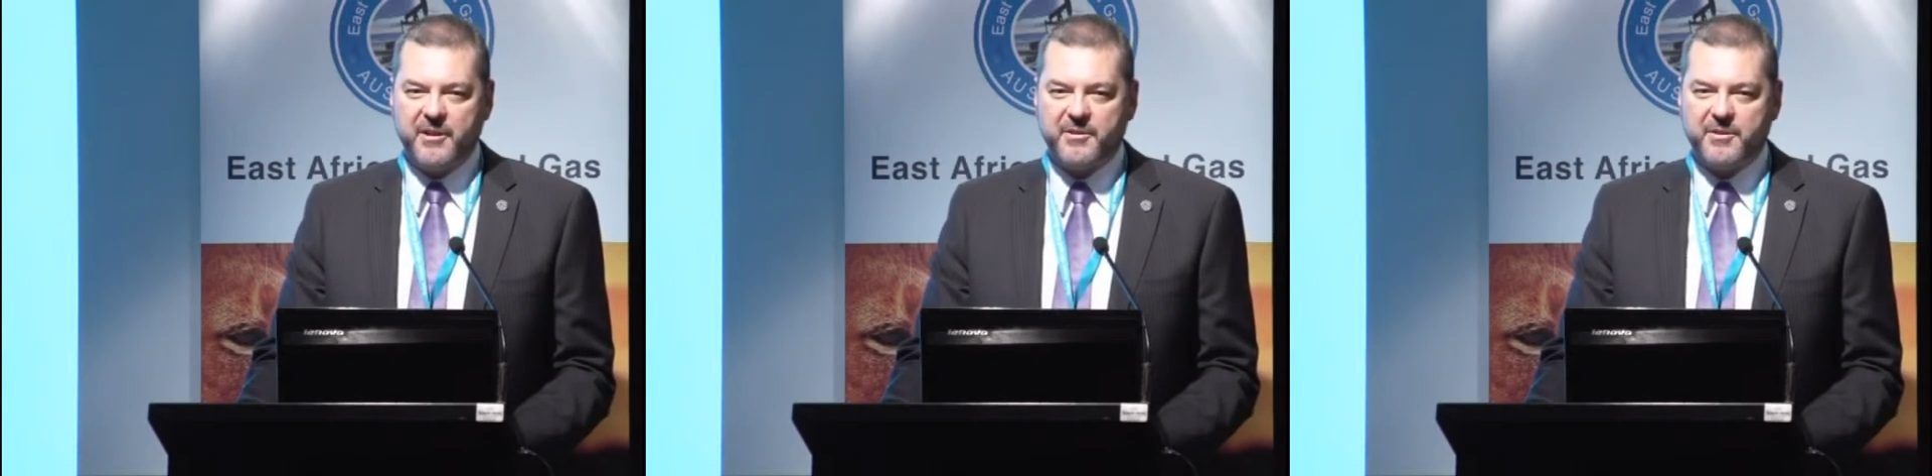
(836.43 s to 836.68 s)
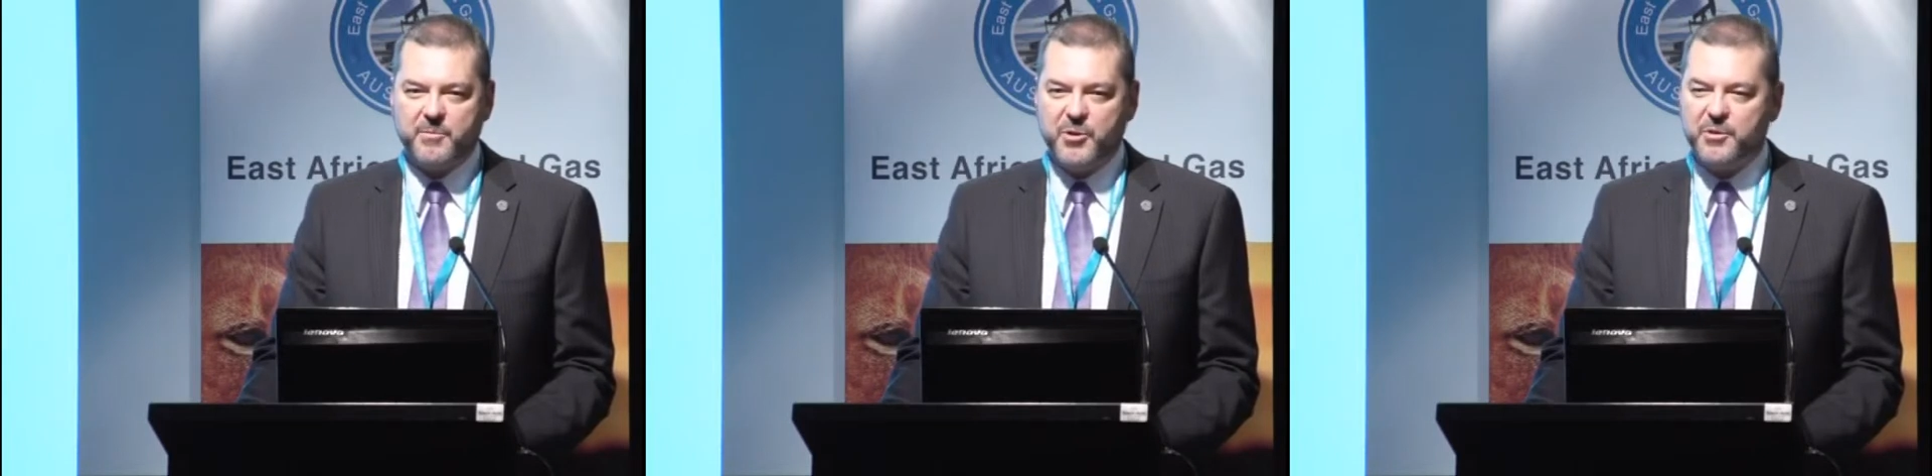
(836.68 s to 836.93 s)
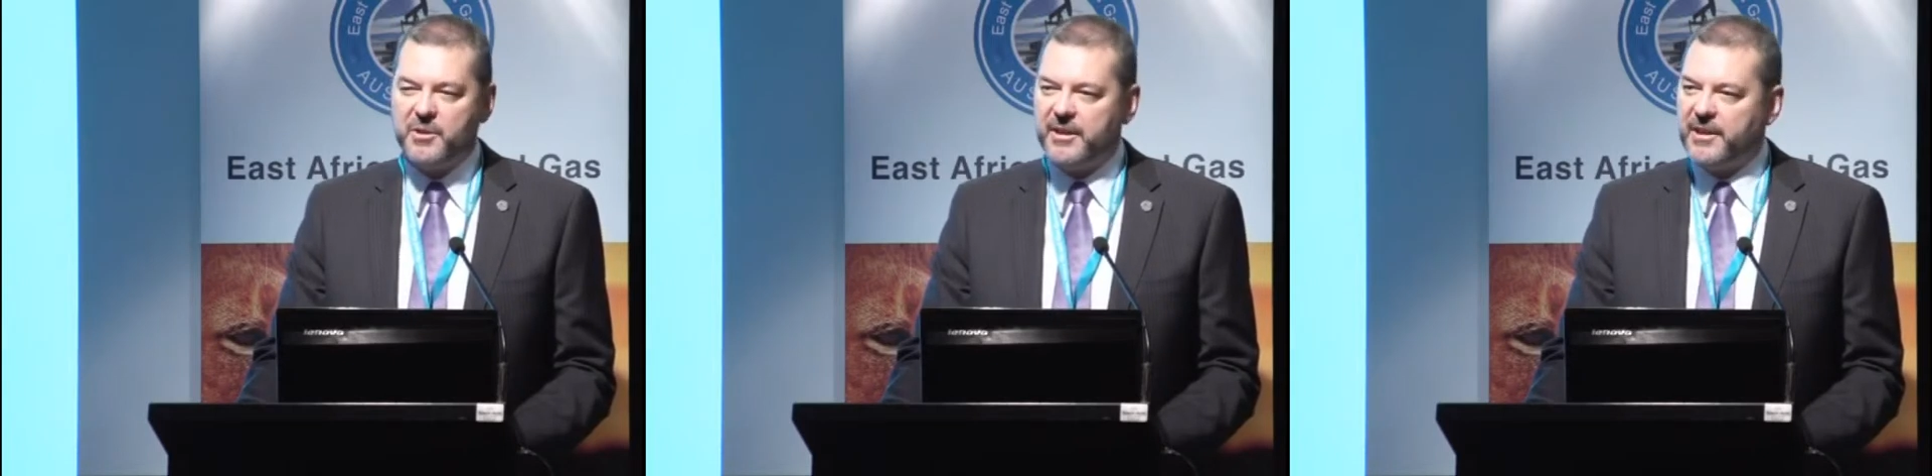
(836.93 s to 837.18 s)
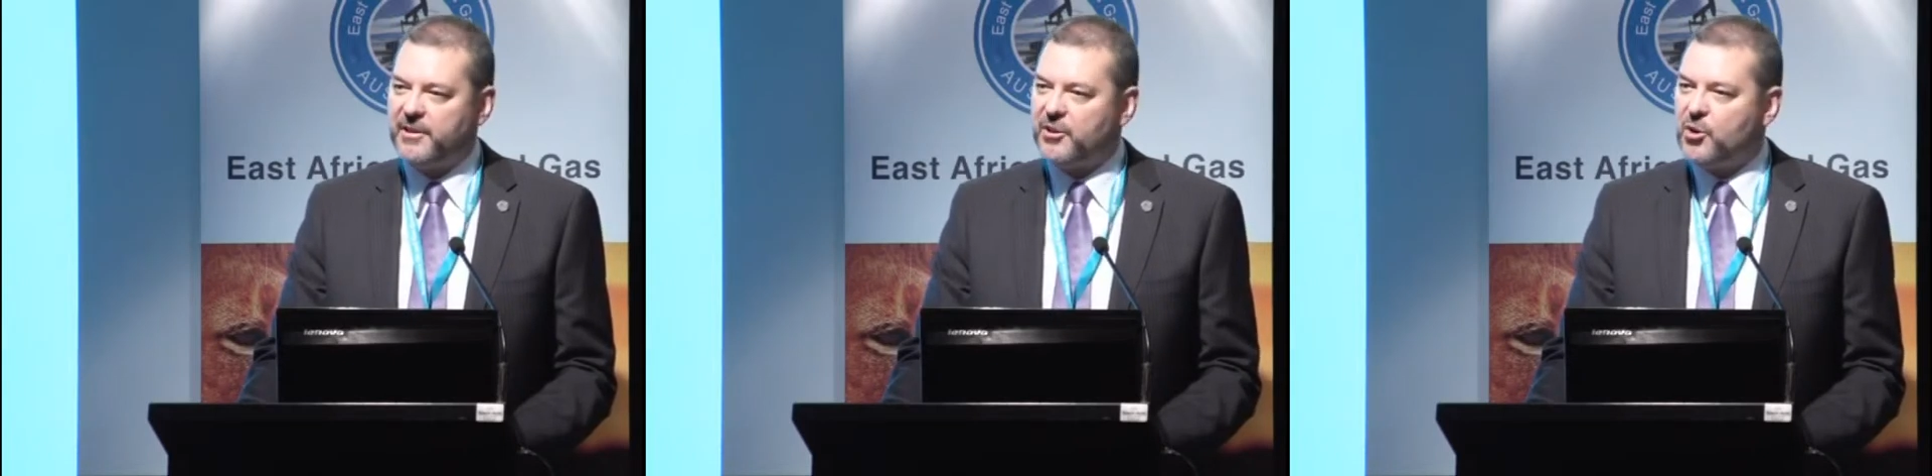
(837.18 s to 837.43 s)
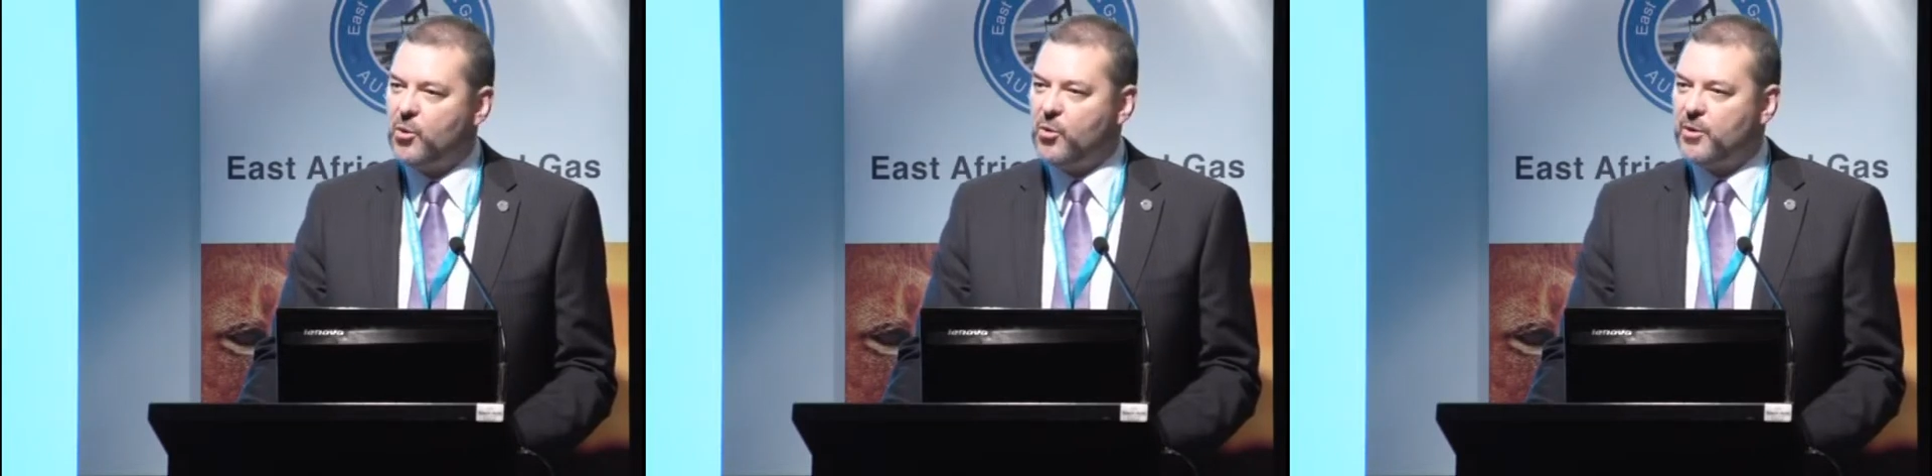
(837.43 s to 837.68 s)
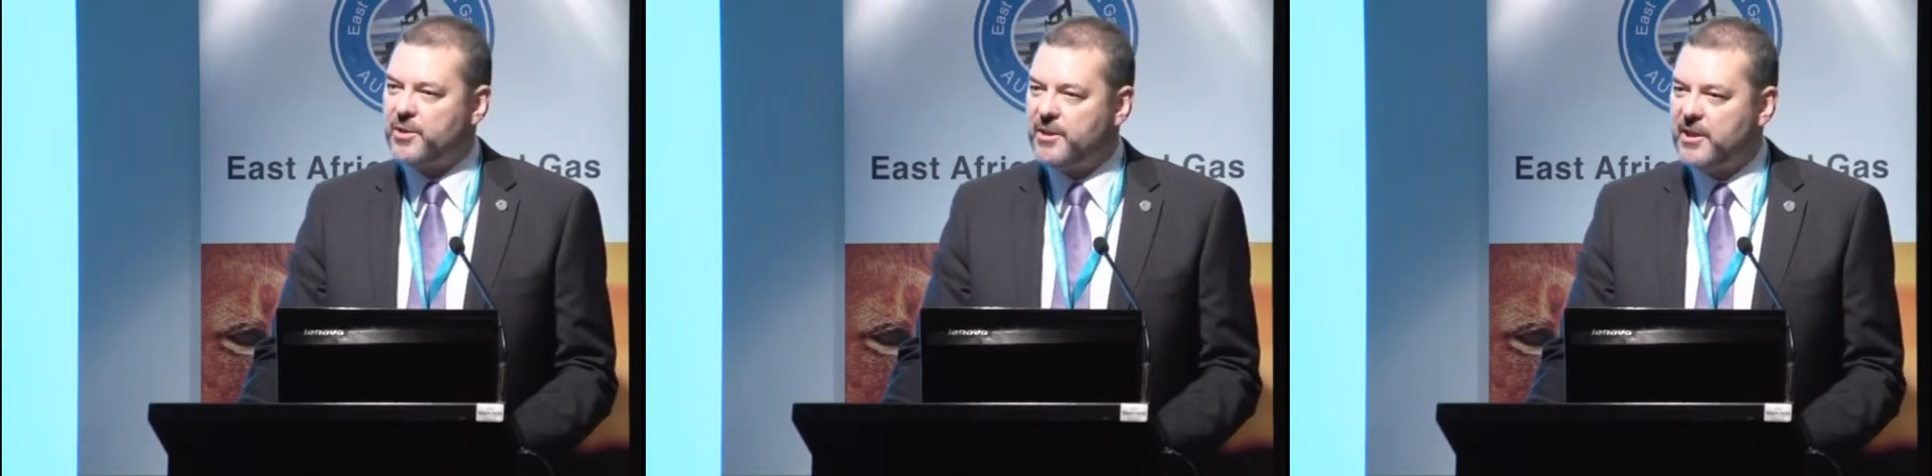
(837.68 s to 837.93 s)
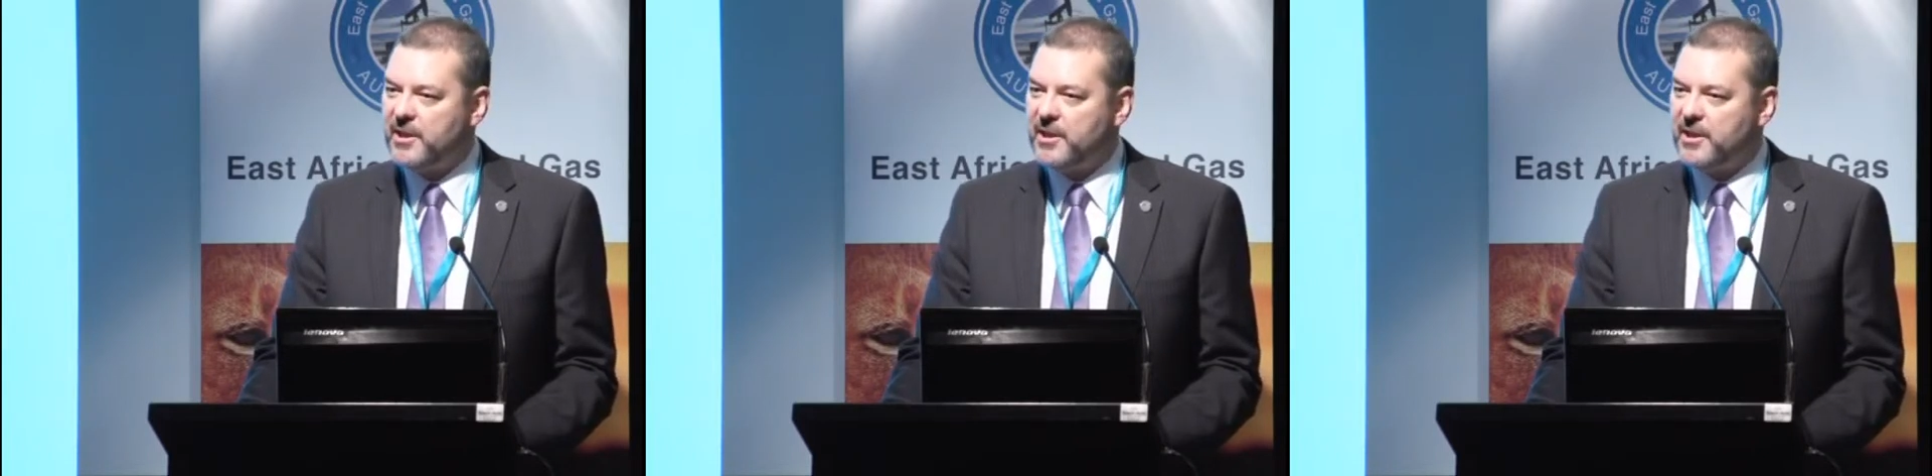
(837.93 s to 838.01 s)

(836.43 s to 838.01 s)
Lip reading: smoothly in court,